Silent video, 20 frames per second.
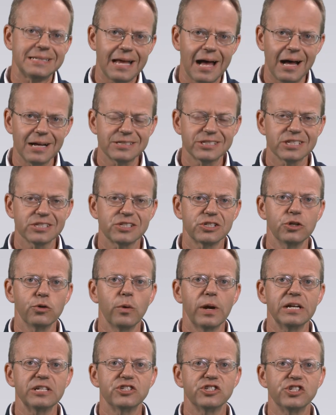not just
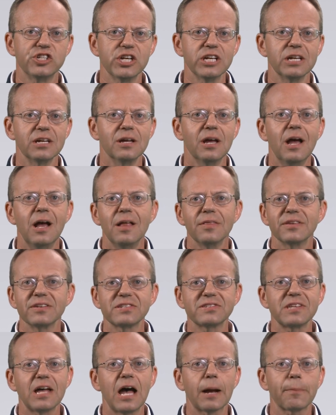UHG. The
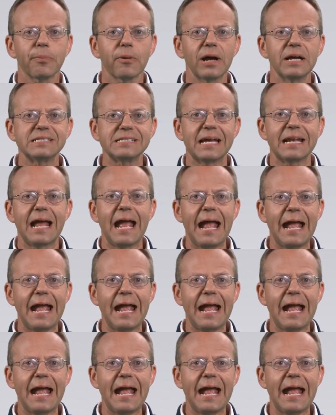stock price at